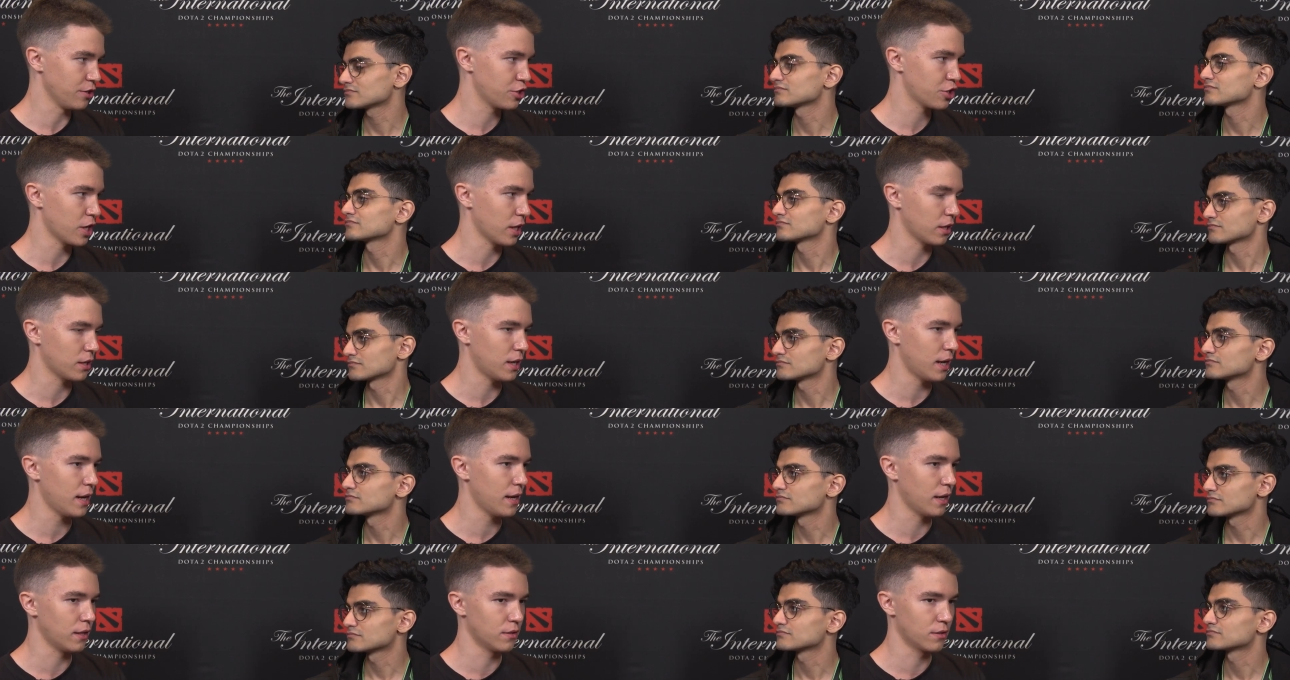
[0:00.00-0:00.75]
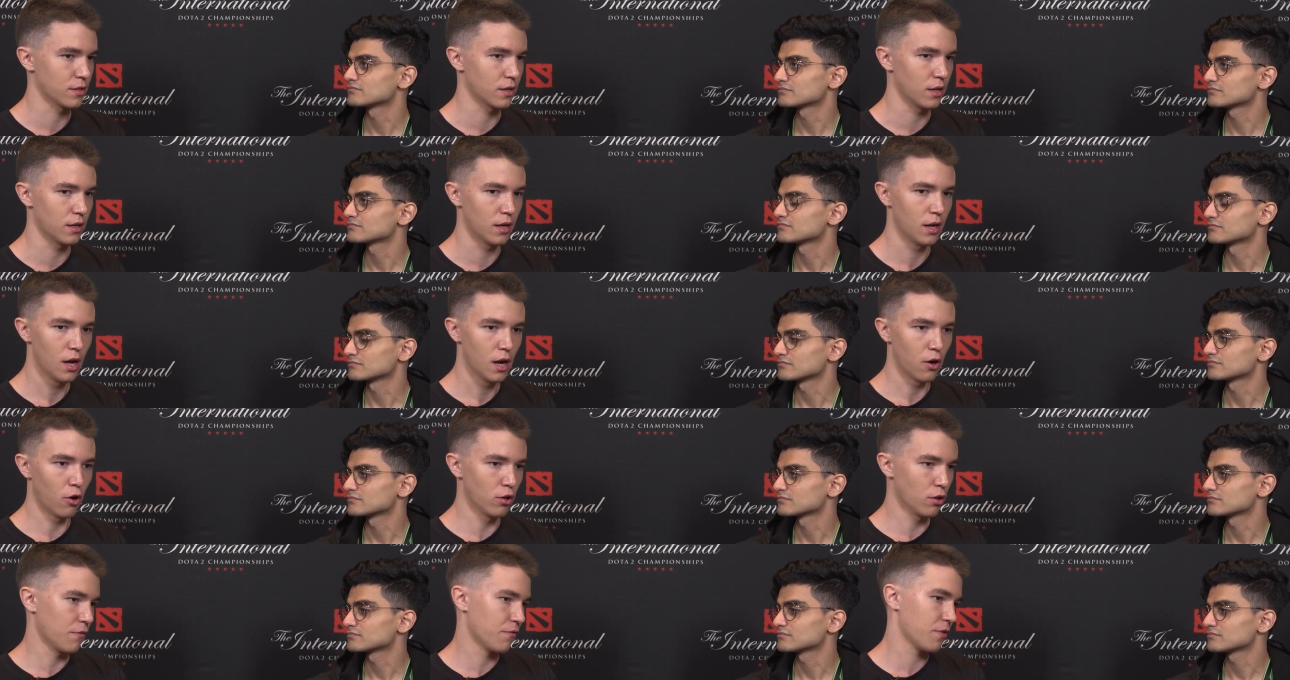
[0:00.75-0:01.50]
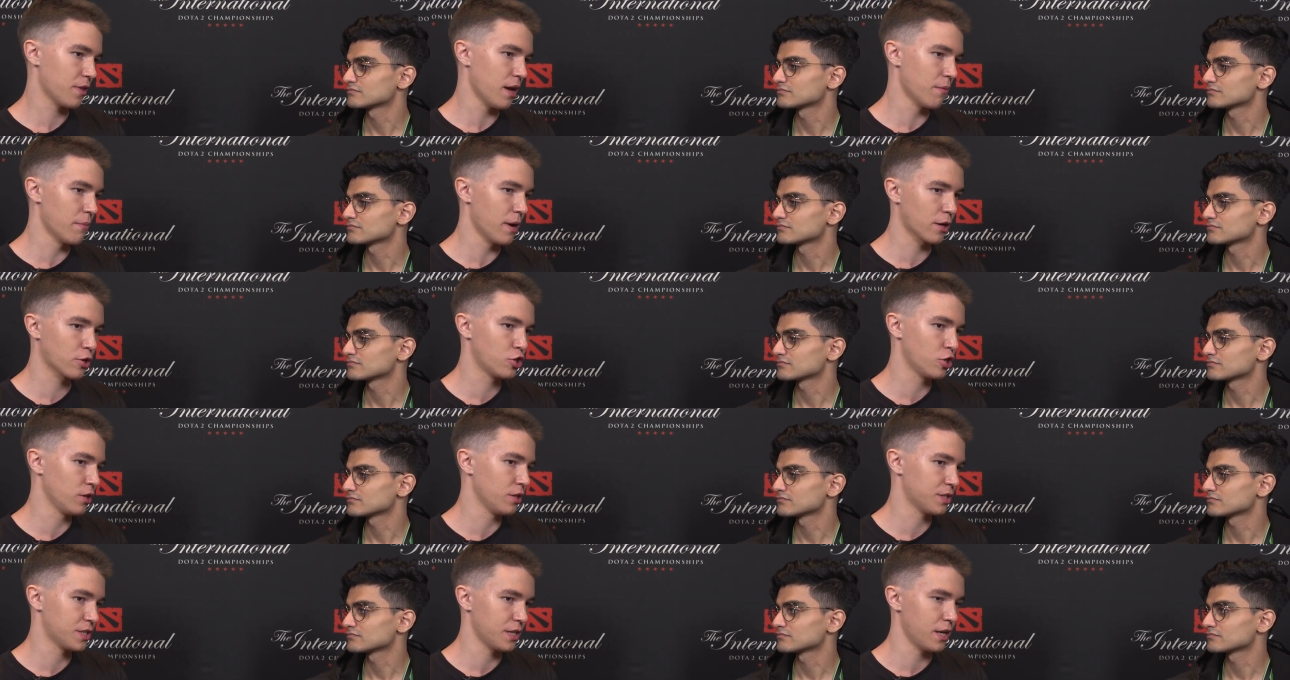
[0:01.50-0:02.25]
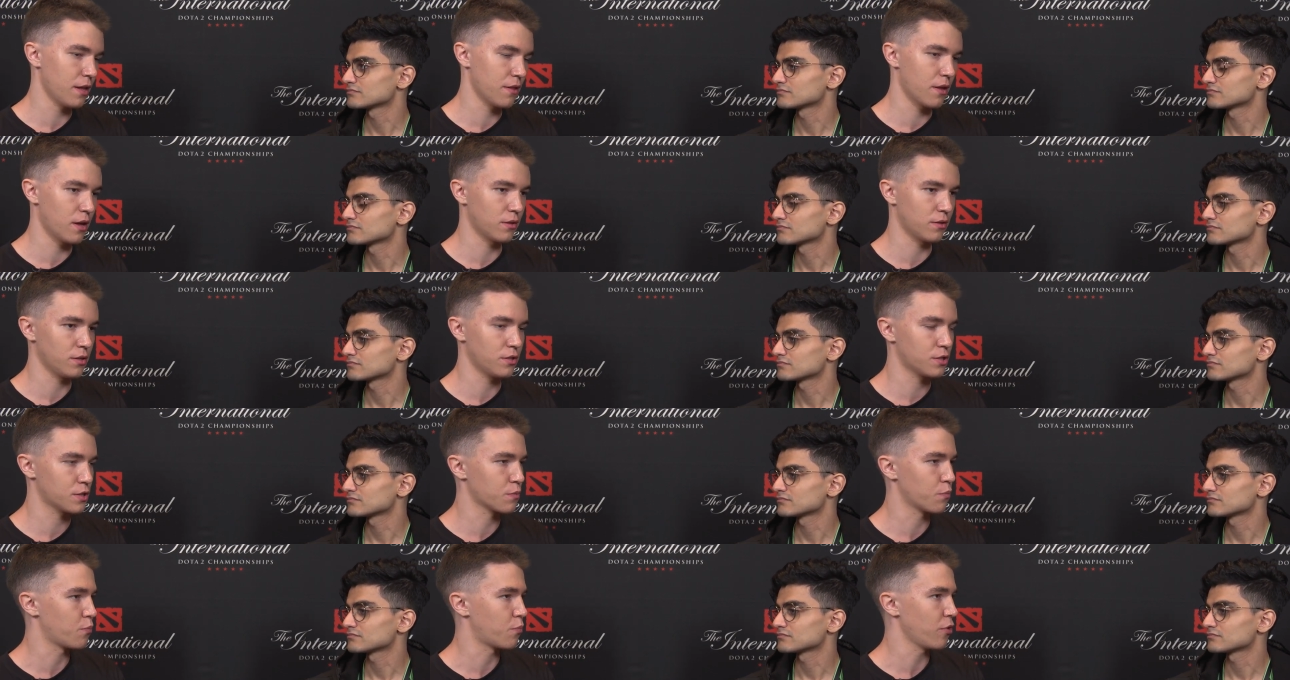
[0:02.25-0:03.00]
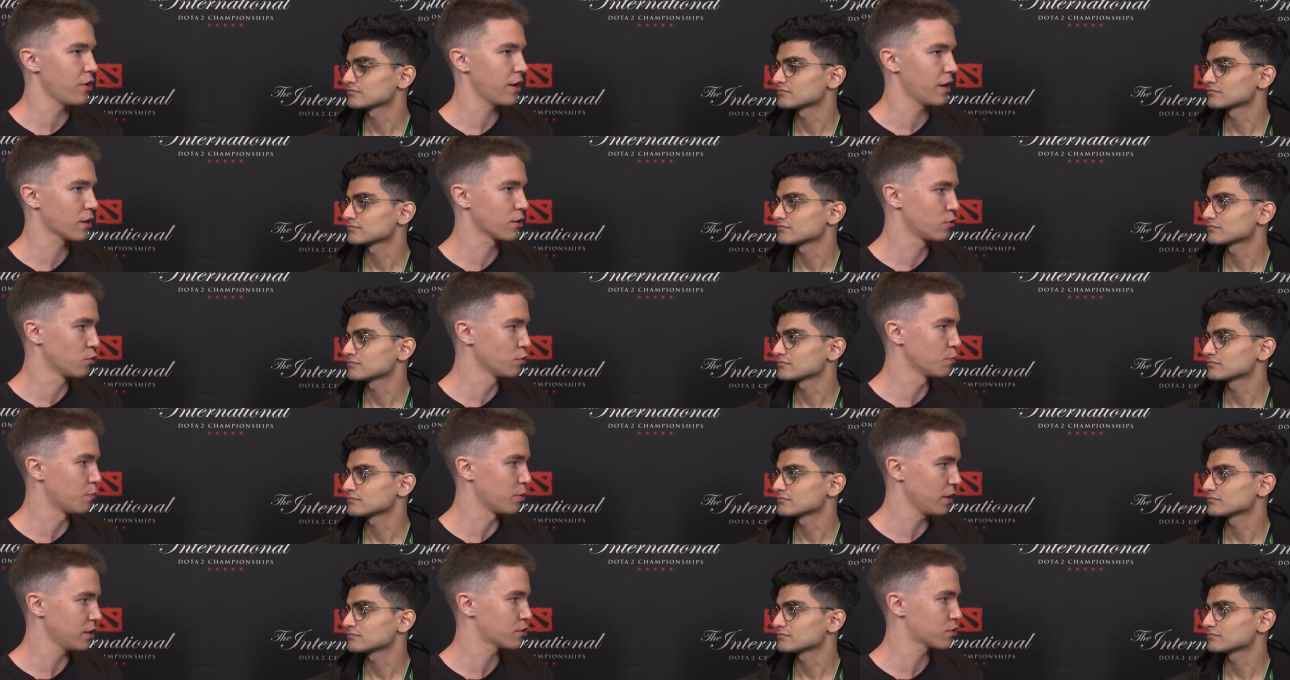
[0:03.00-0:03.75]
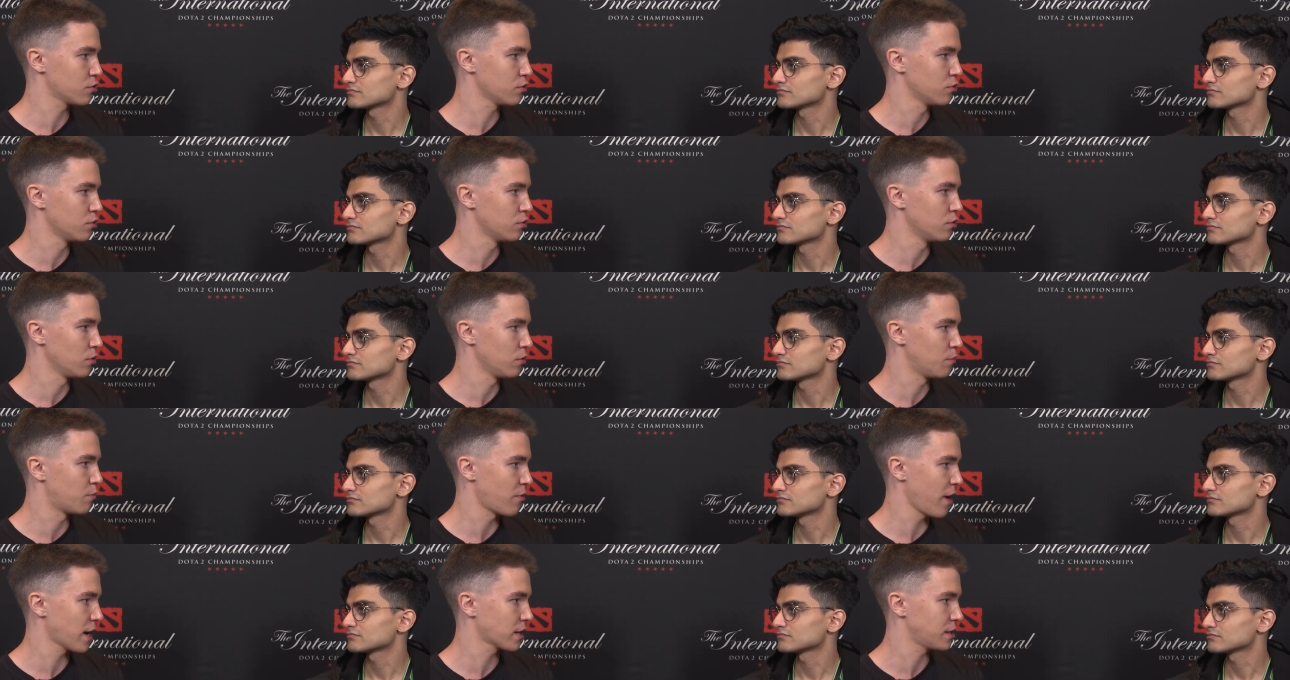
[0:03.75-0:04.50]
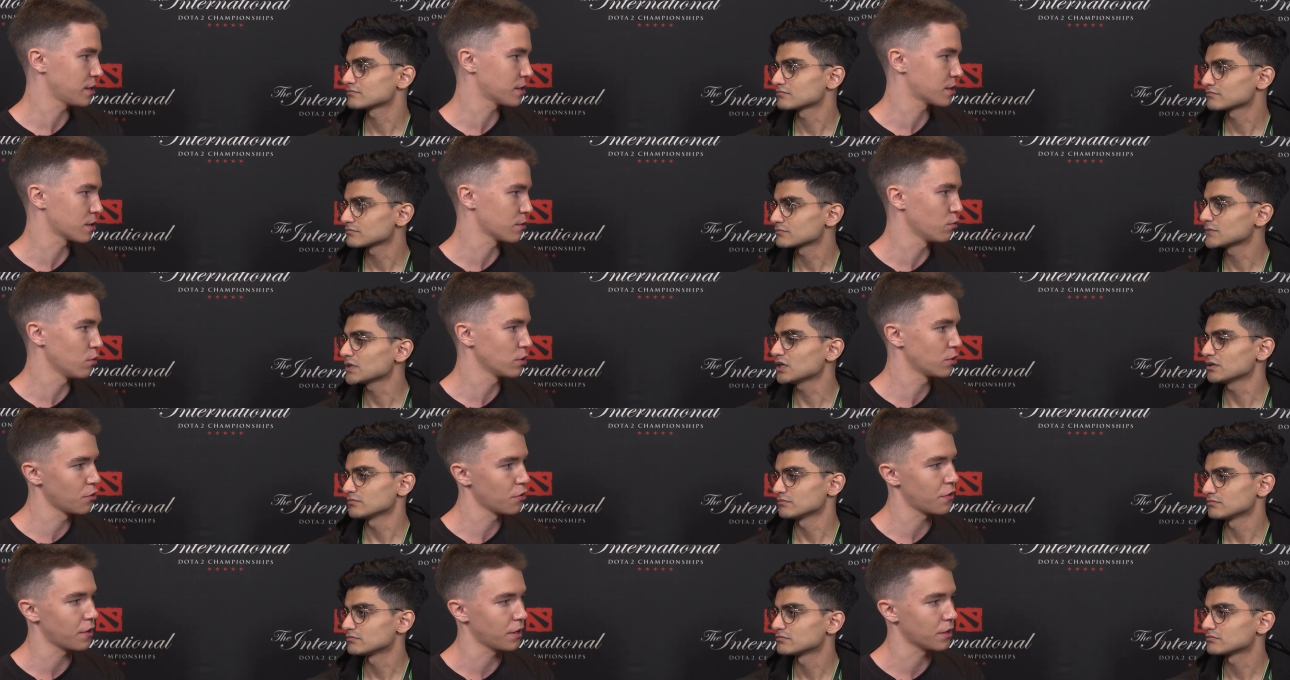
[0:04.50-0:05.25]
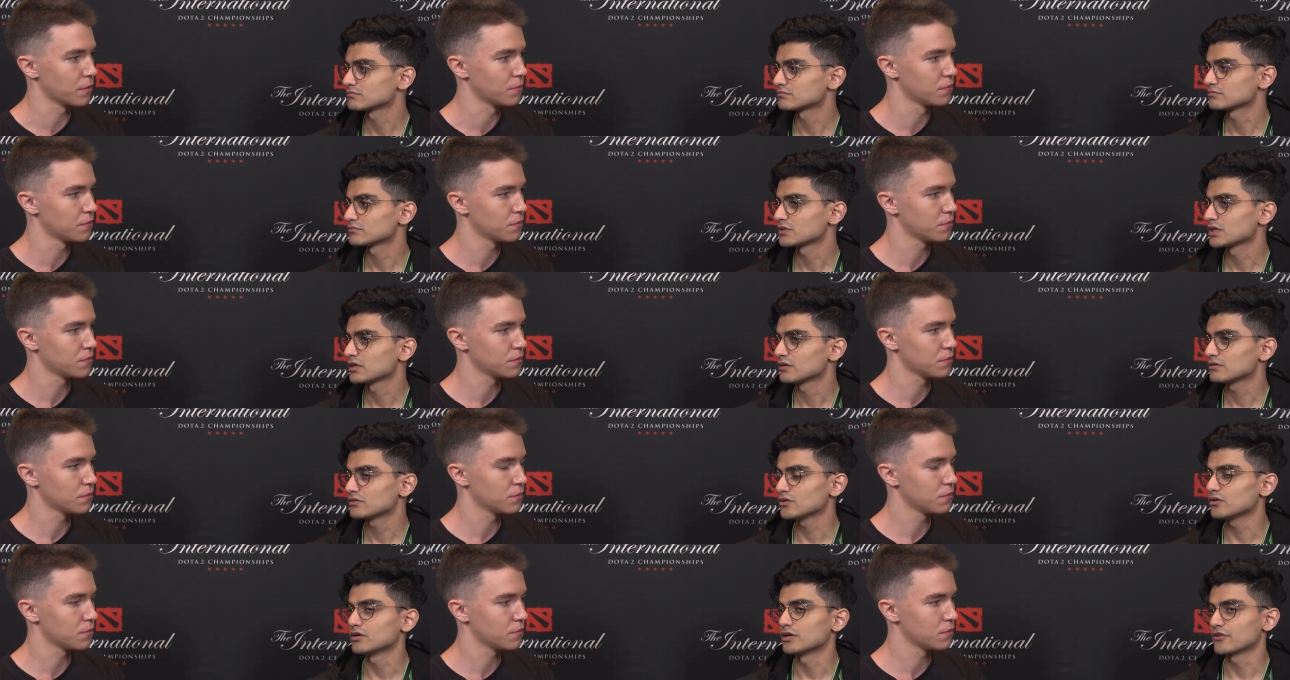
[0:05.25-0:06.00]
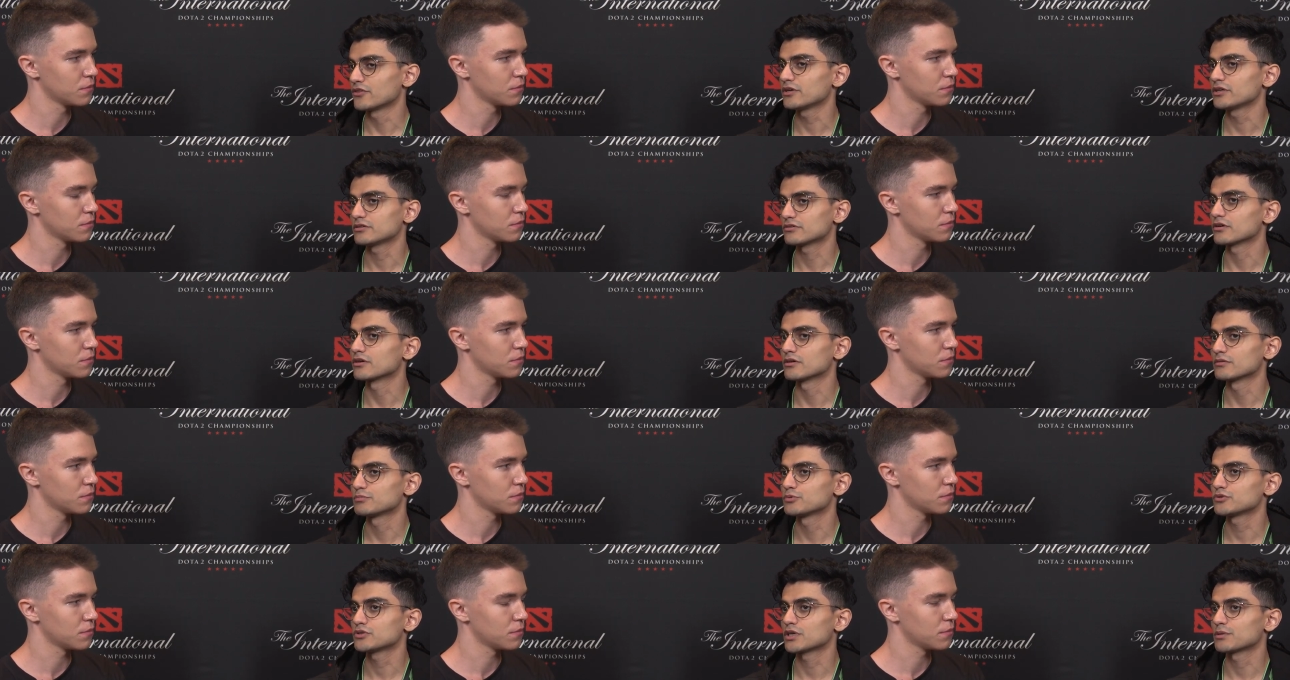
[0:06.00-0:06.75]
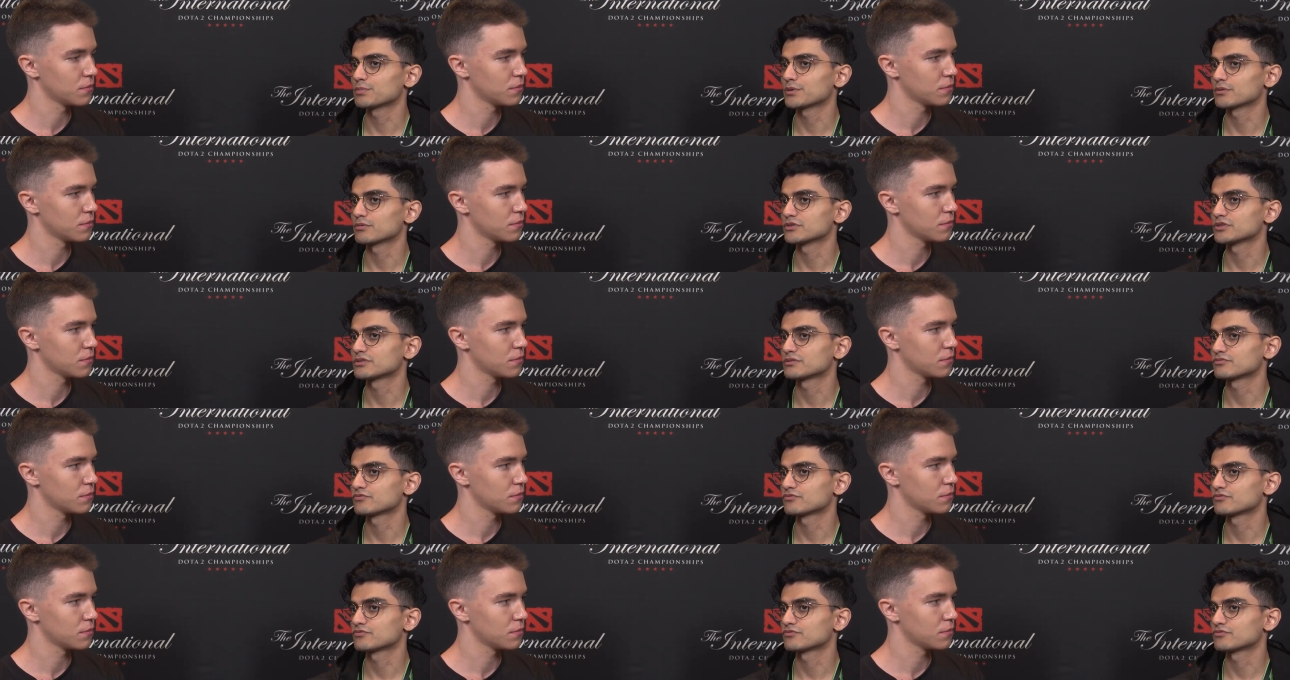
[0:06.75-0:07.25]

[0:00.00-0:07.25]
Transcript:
Speaker 1: in Shanghai, and all of them actually say that it's pretty good place to practice. So what do you think?
Speaker 2: No, I think our bootcamp here was